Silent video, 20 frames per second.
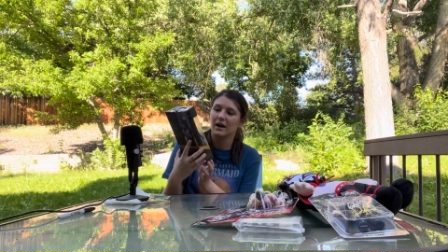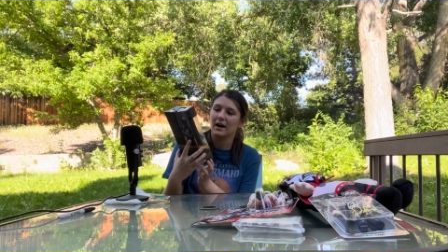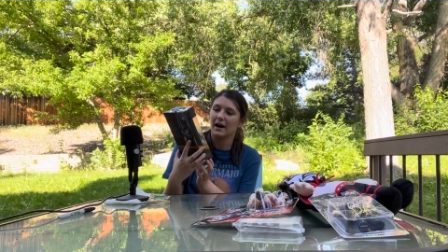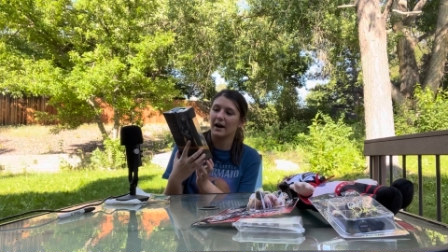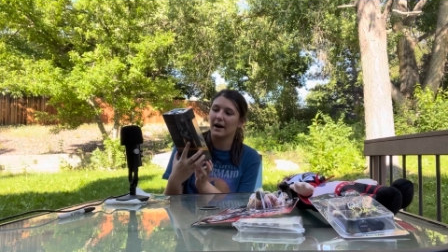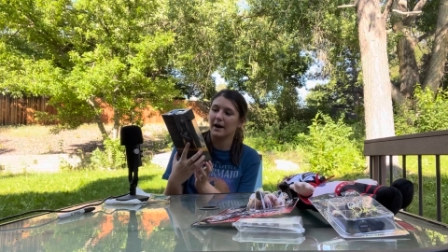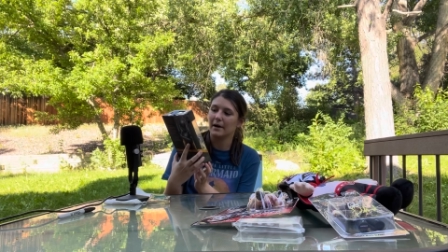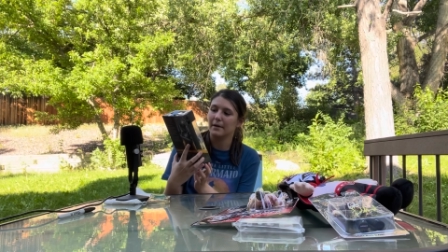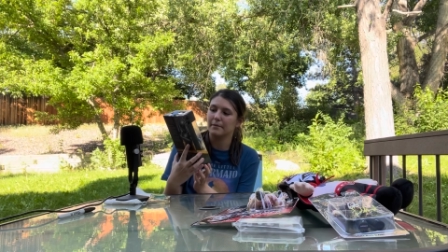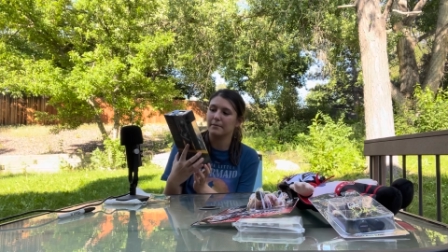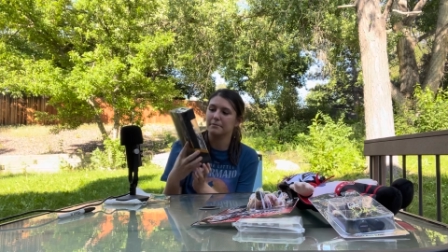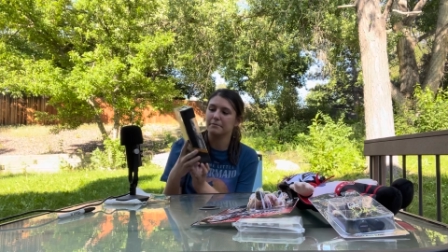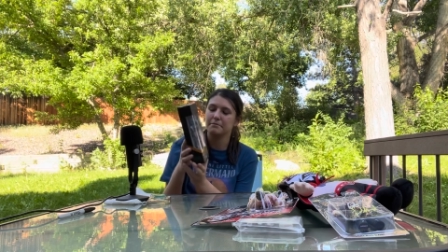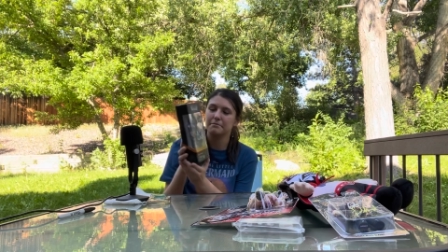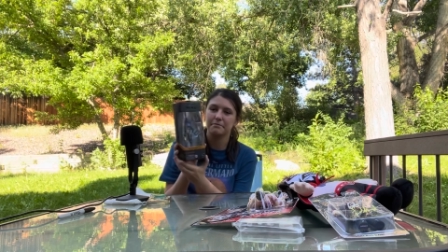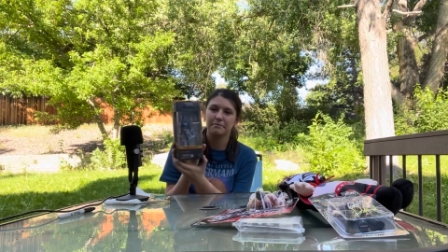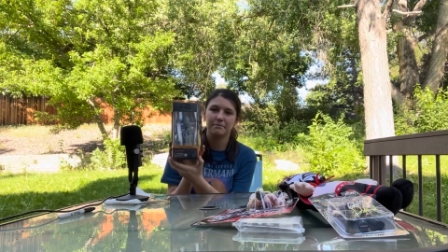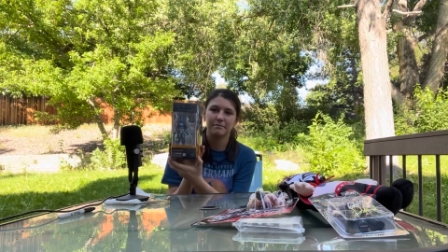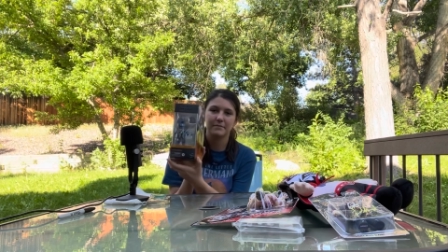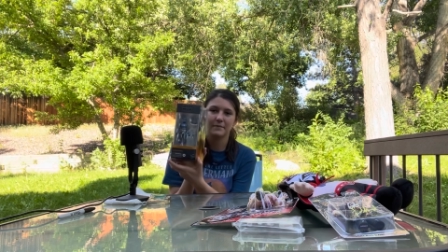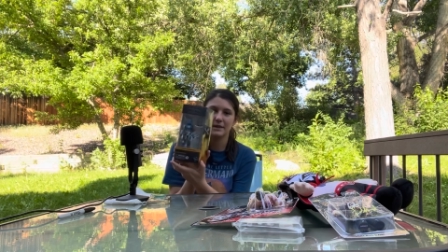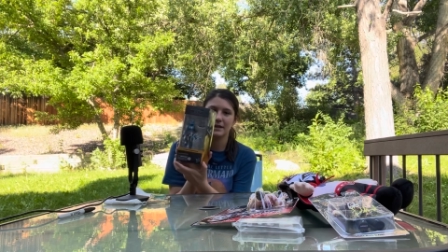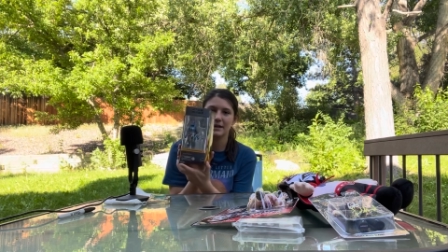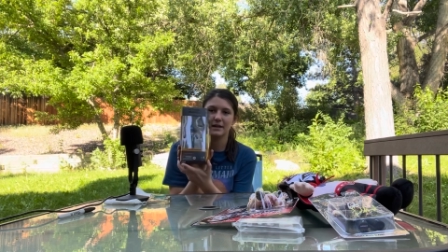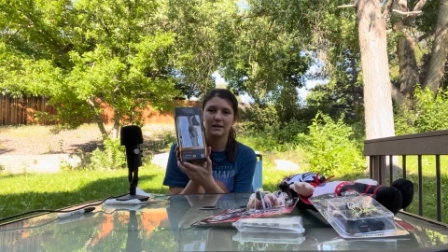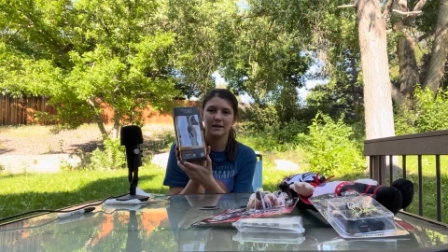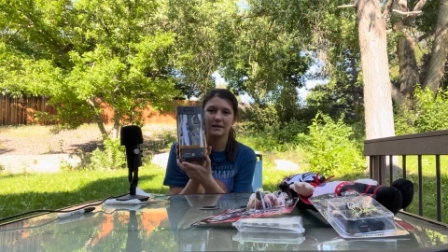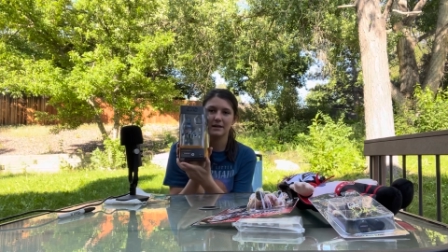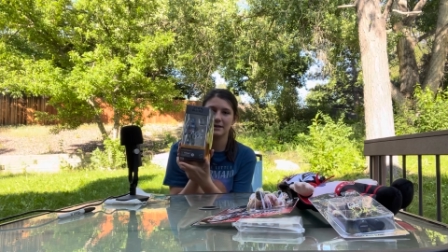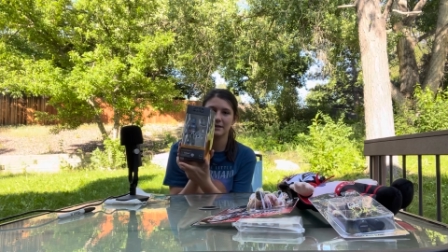Um,
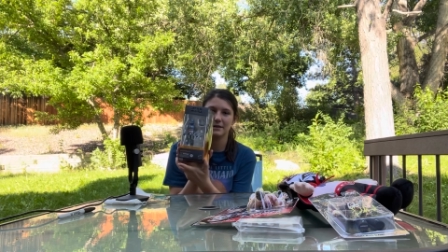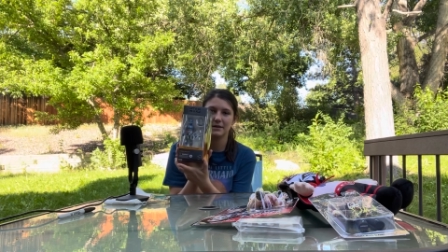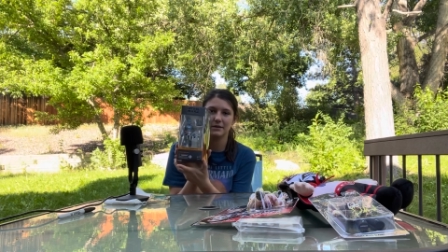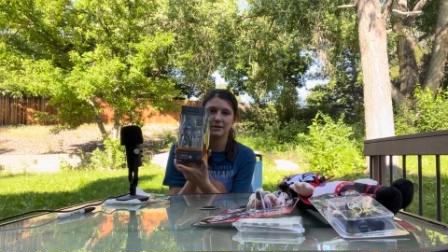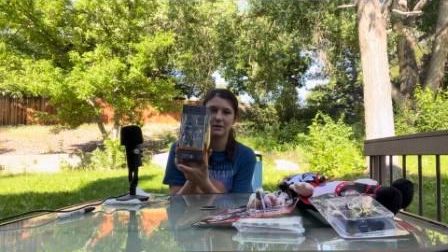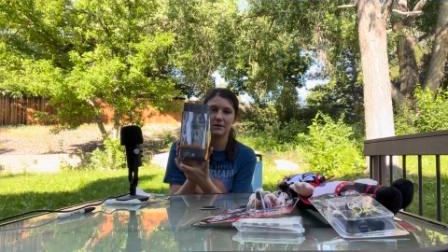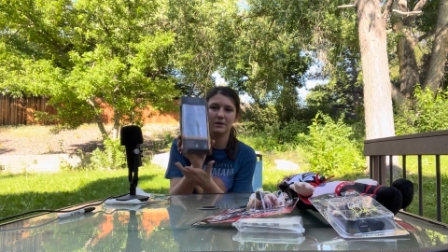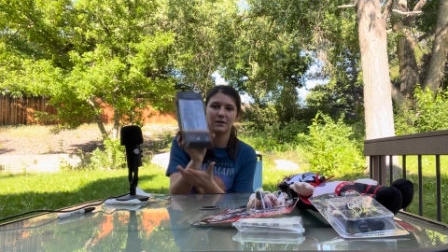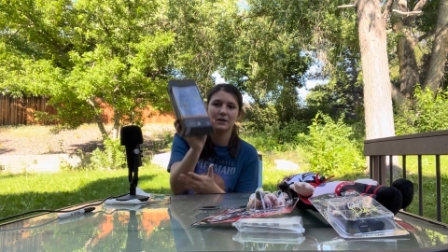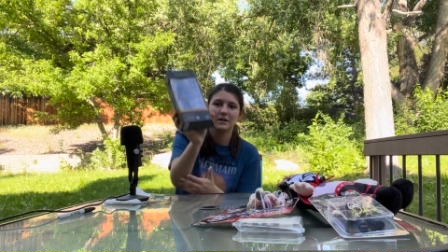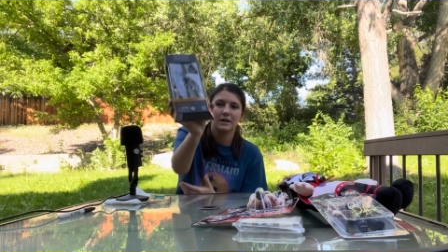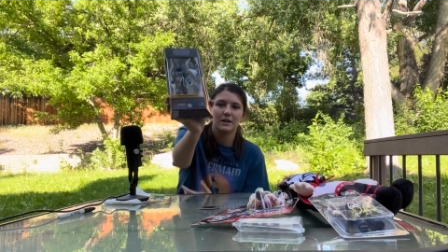little